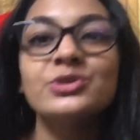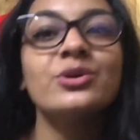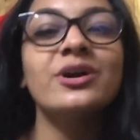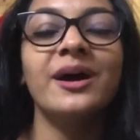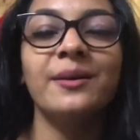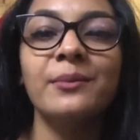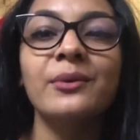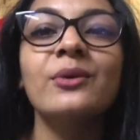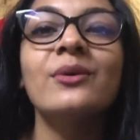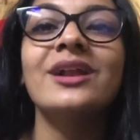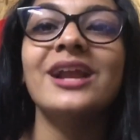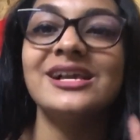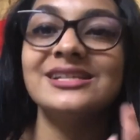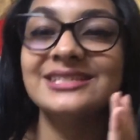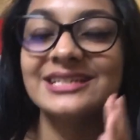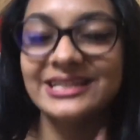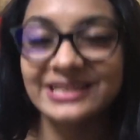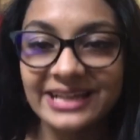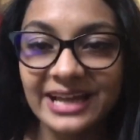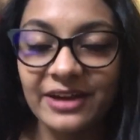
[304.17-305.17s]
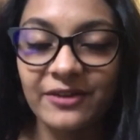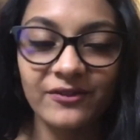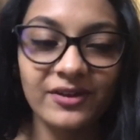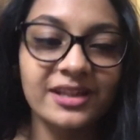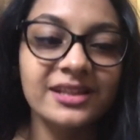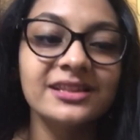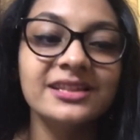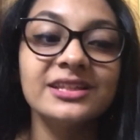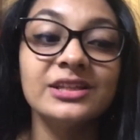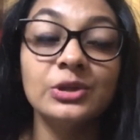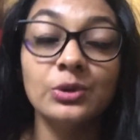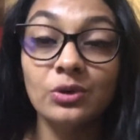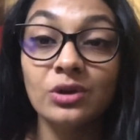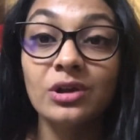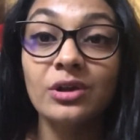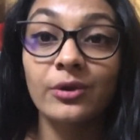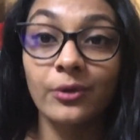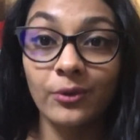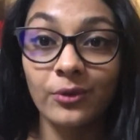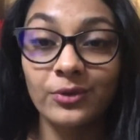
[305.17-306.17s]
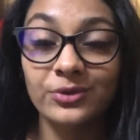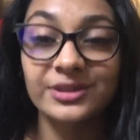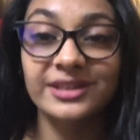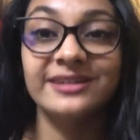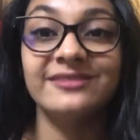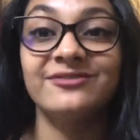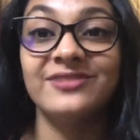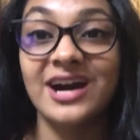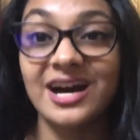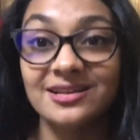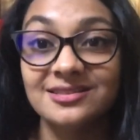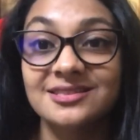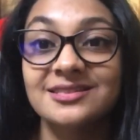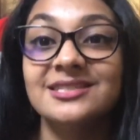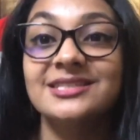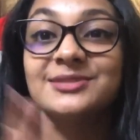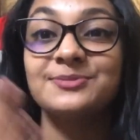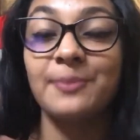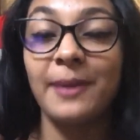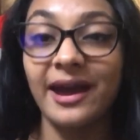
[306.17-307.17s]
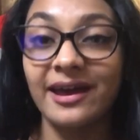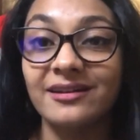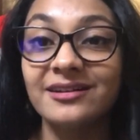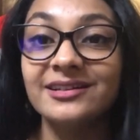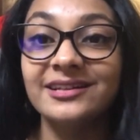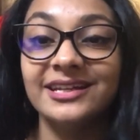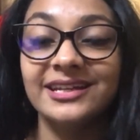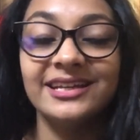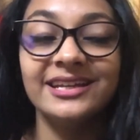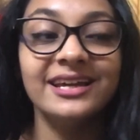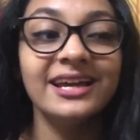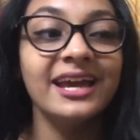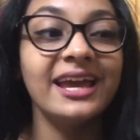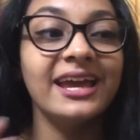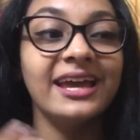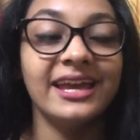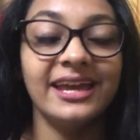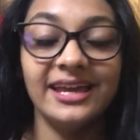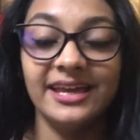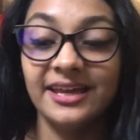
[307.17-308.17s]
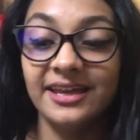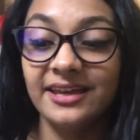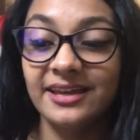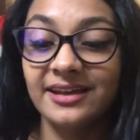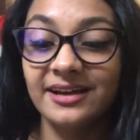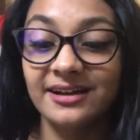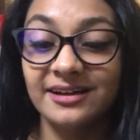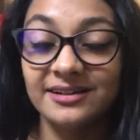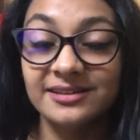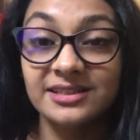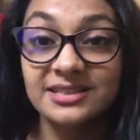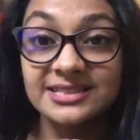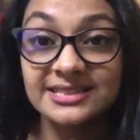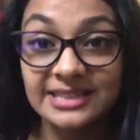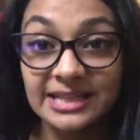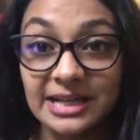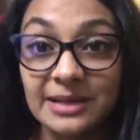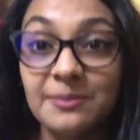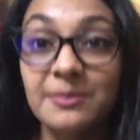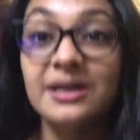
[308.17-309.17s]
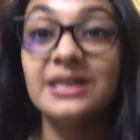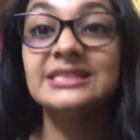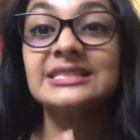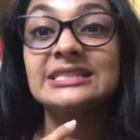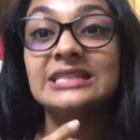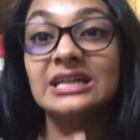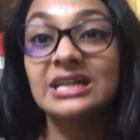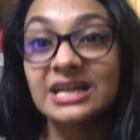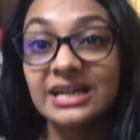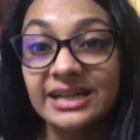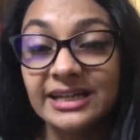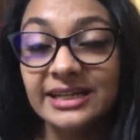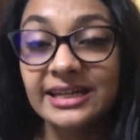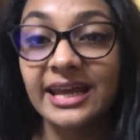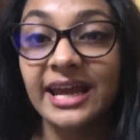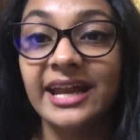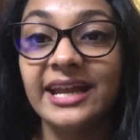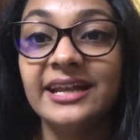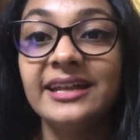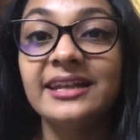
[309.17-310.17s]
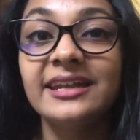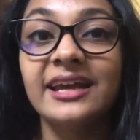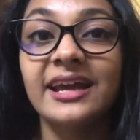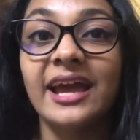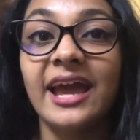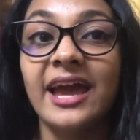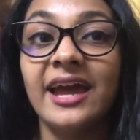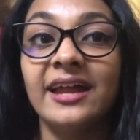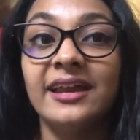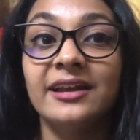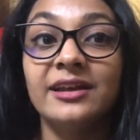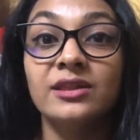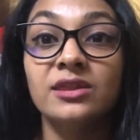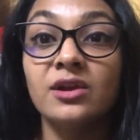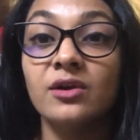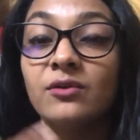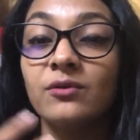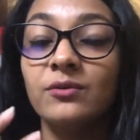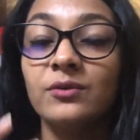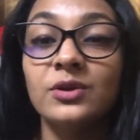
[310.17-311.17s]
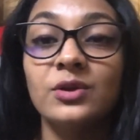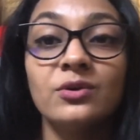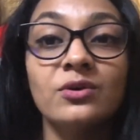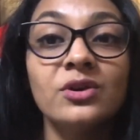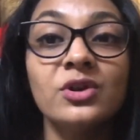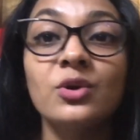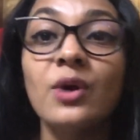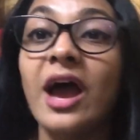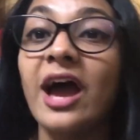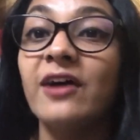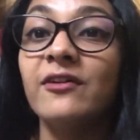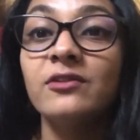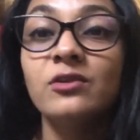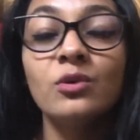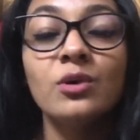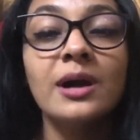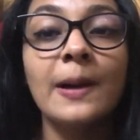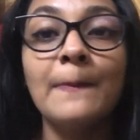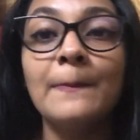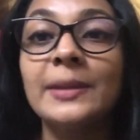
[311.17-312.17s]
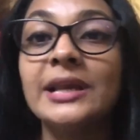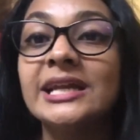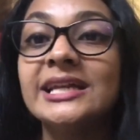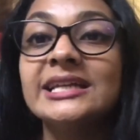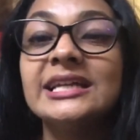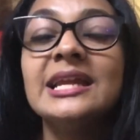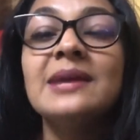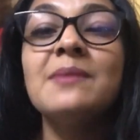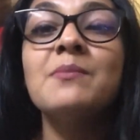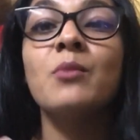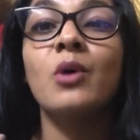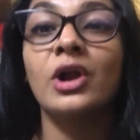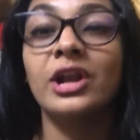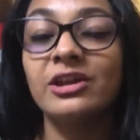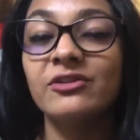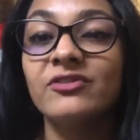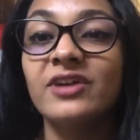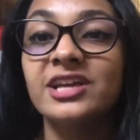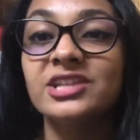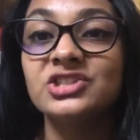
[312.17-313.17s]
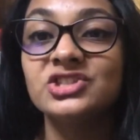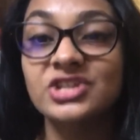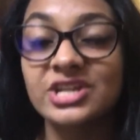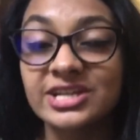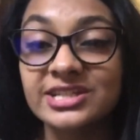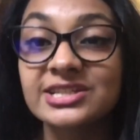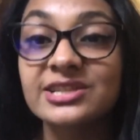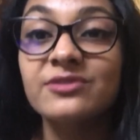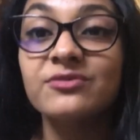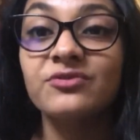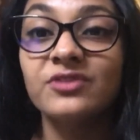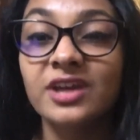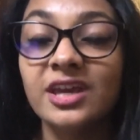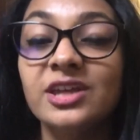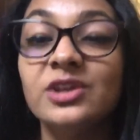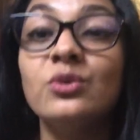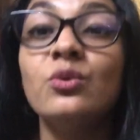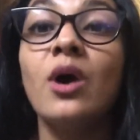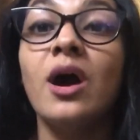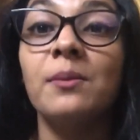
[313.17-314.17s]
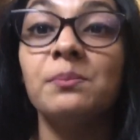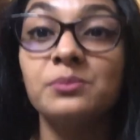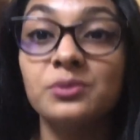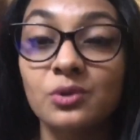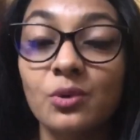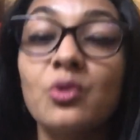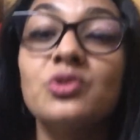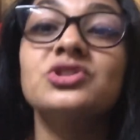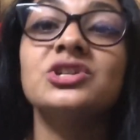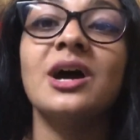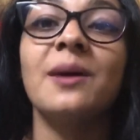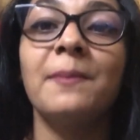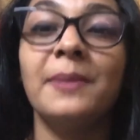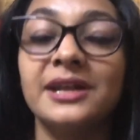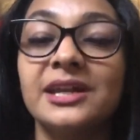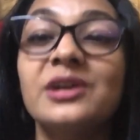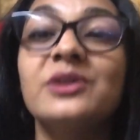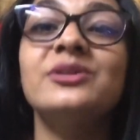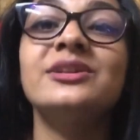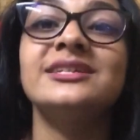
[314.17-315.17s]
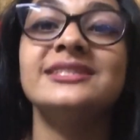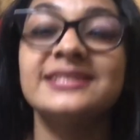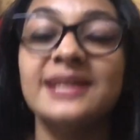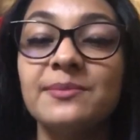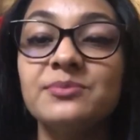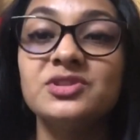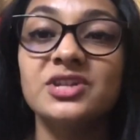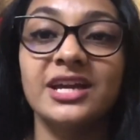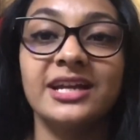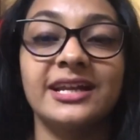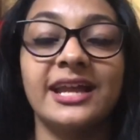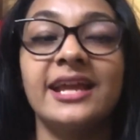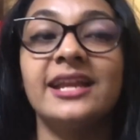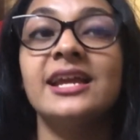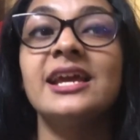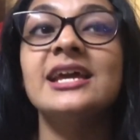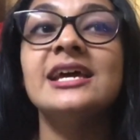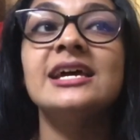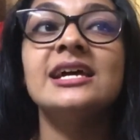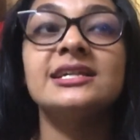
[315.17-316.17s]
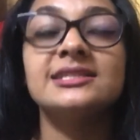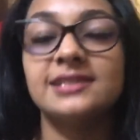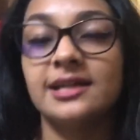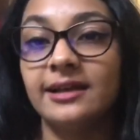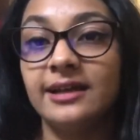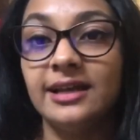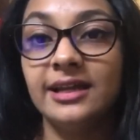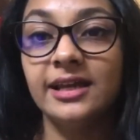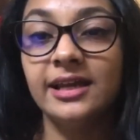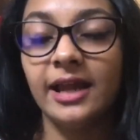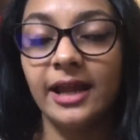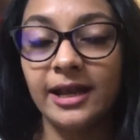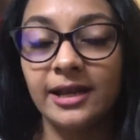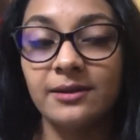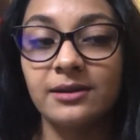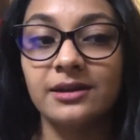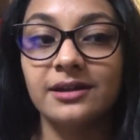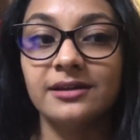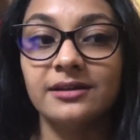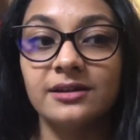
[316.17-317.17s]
you come to class 11th, you will know the vast disparity in the syllabus, the content, and the, you know, you have to completely modify and change the way you approach a particular subject, and suddenly it